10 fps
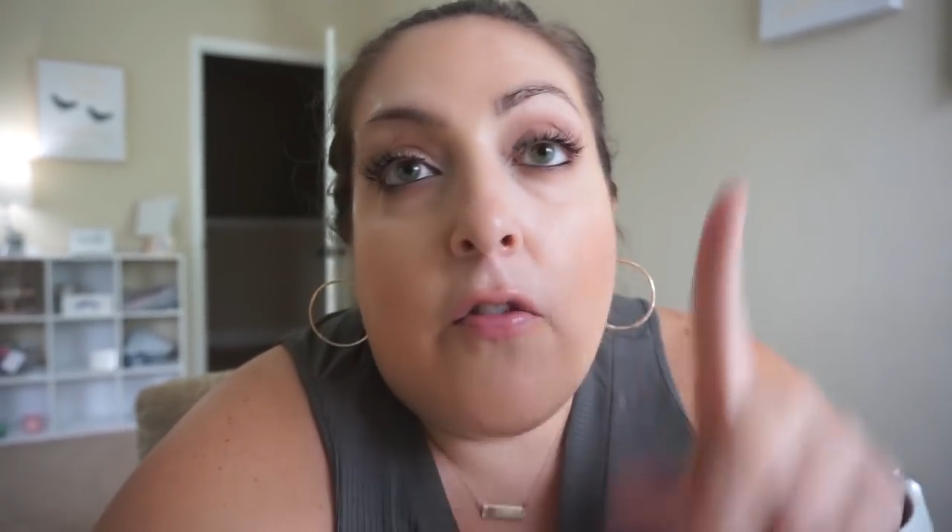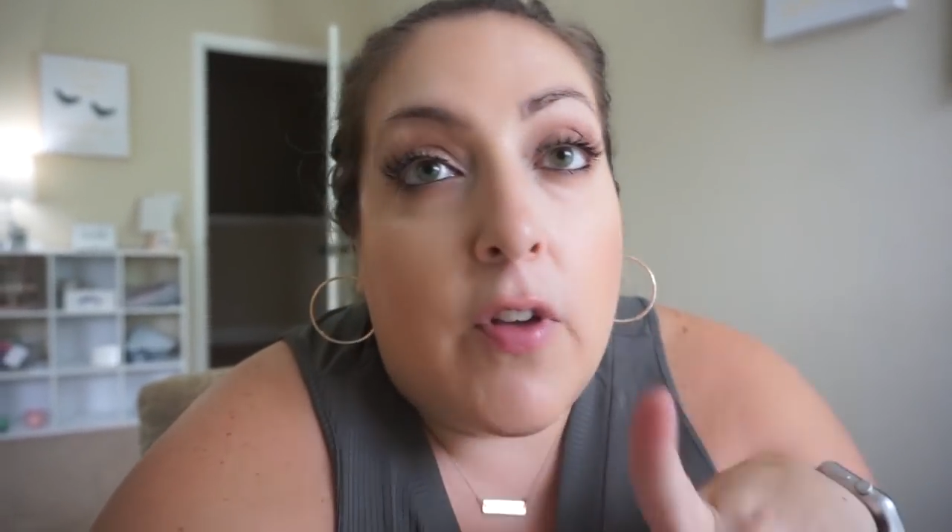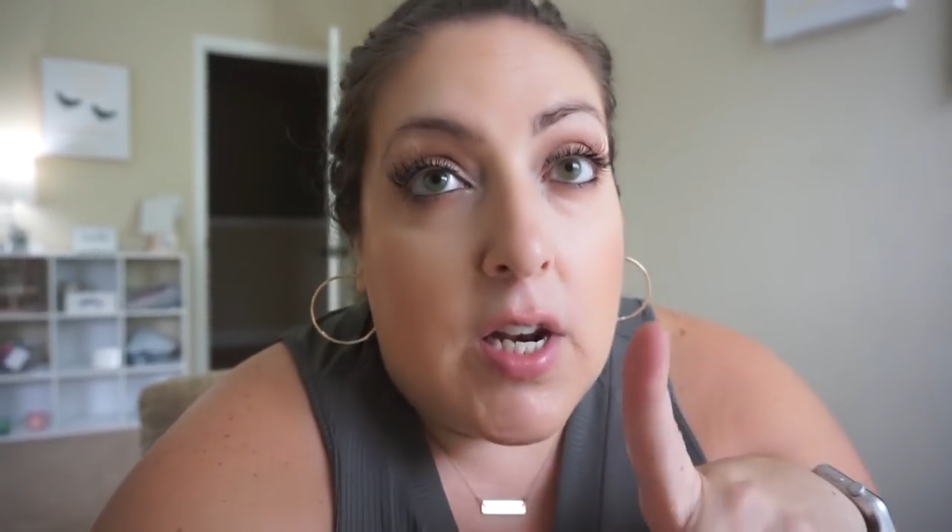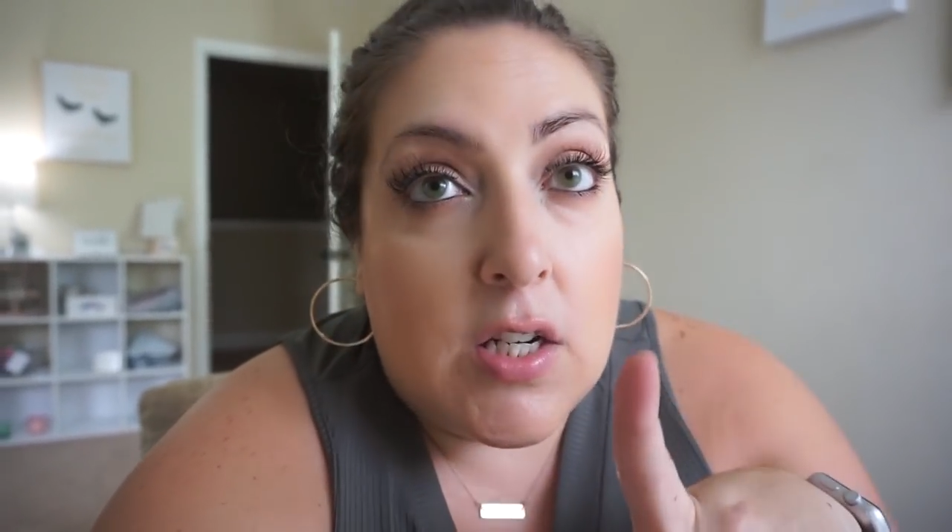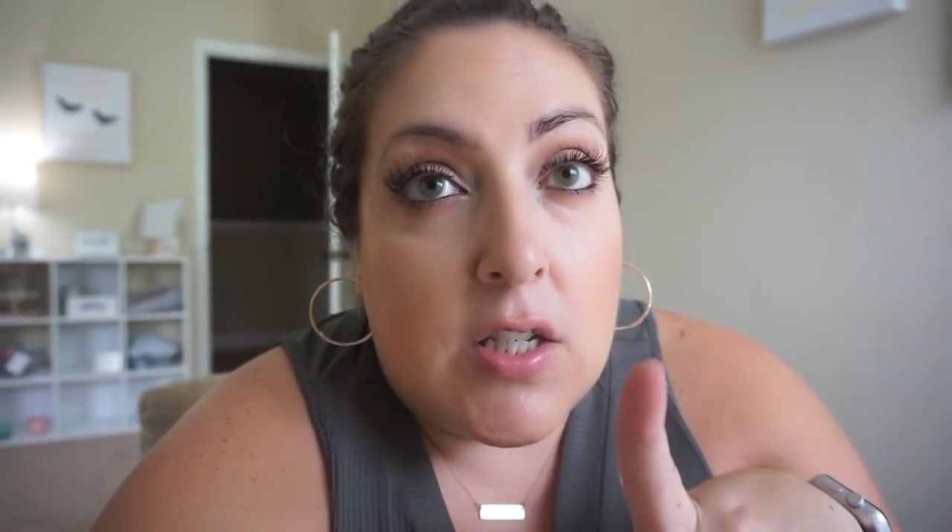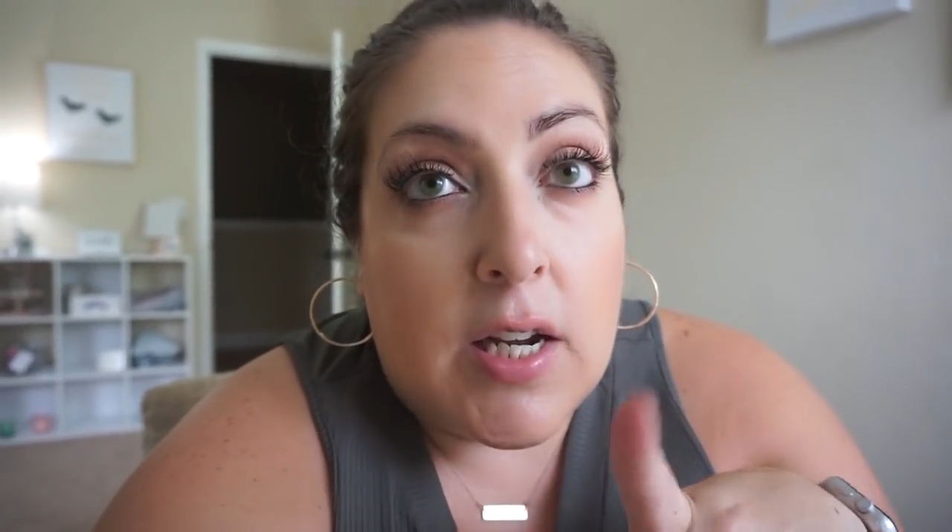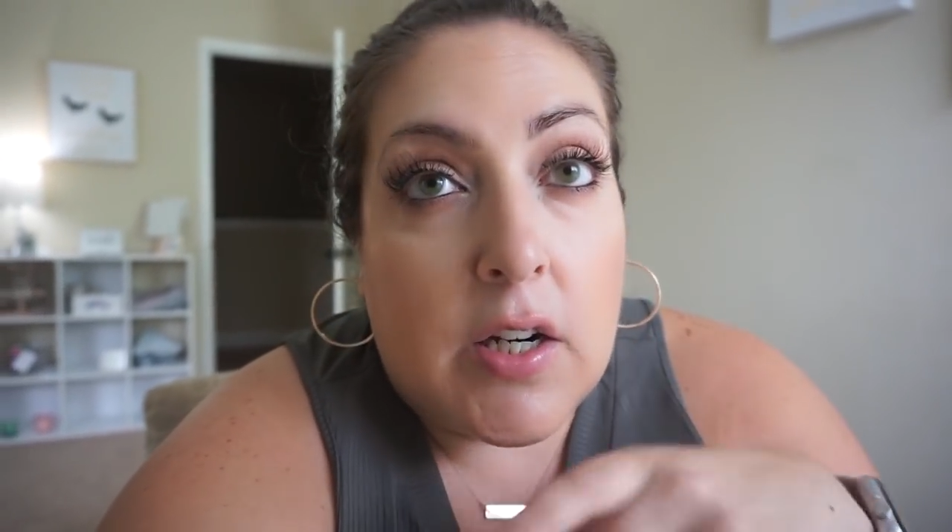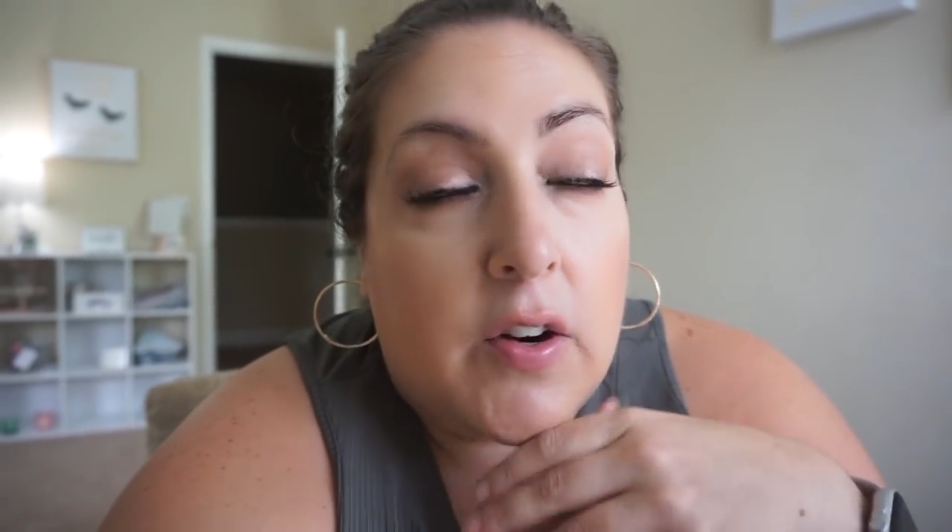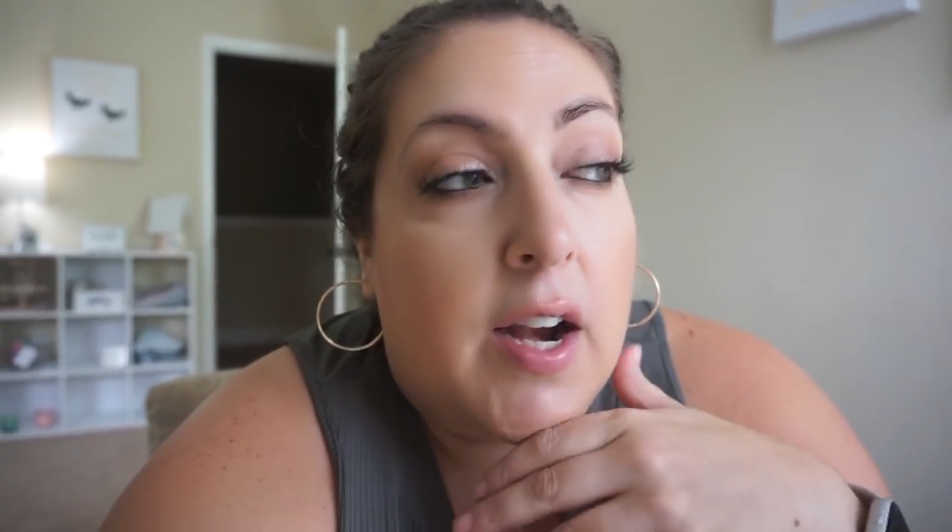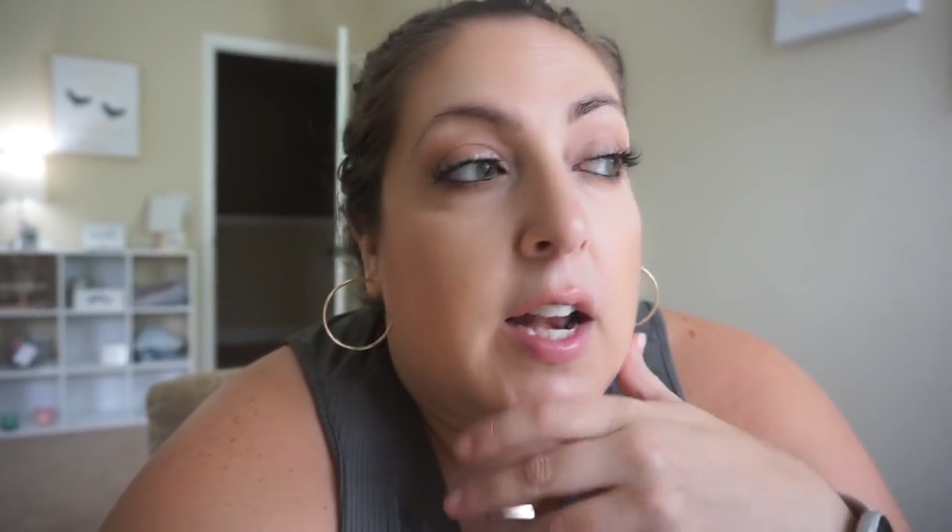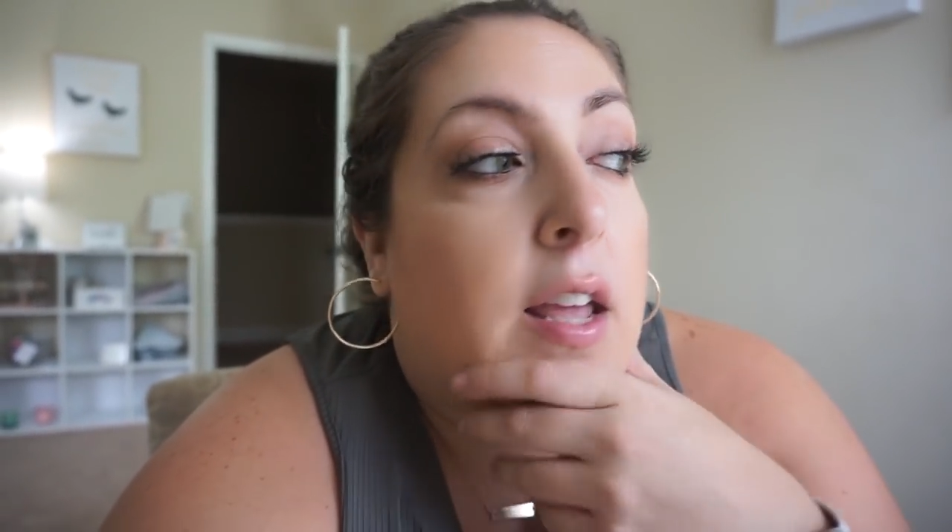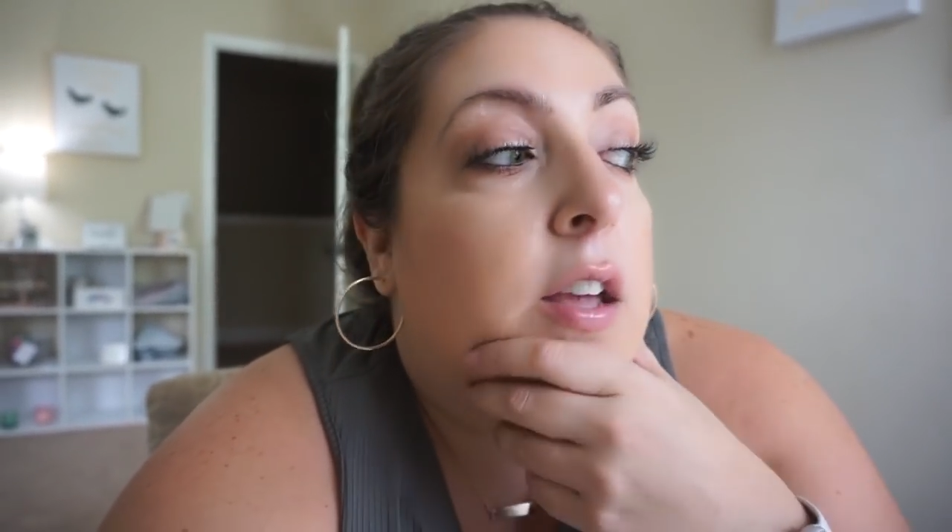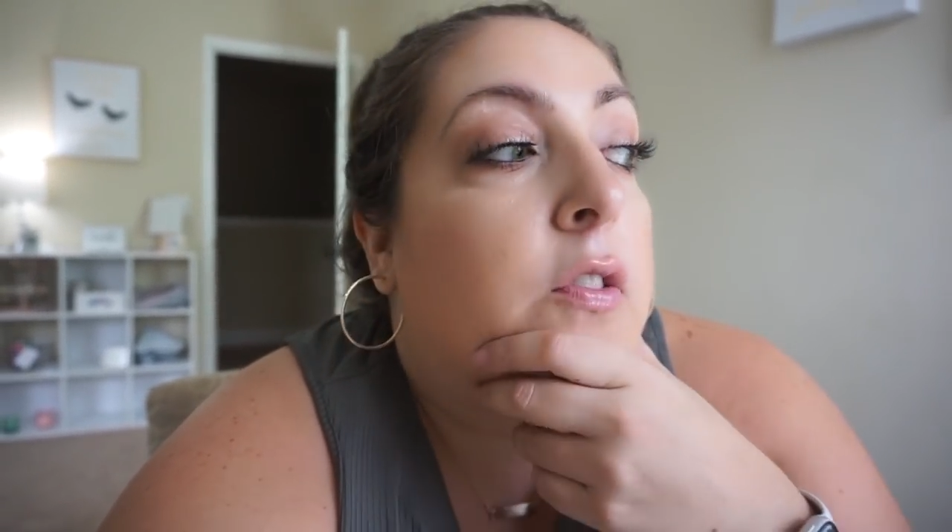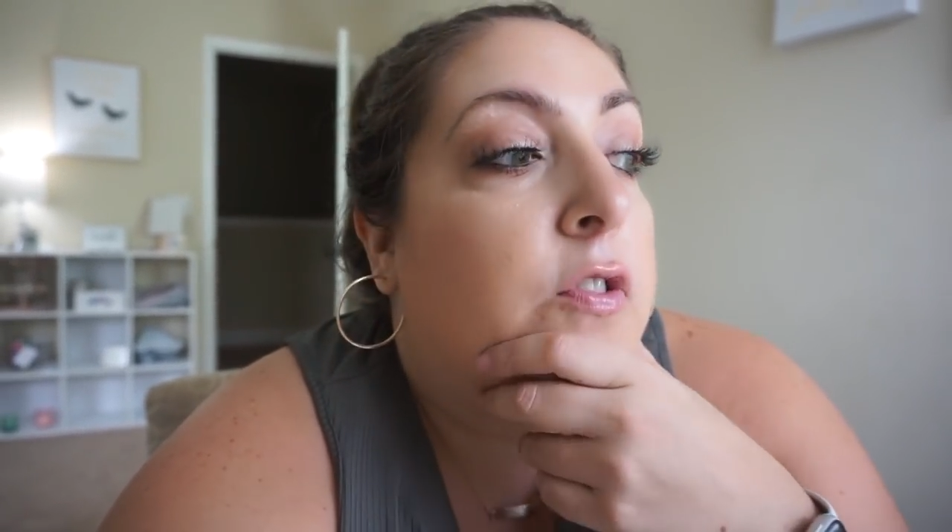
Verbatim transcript: finished decorating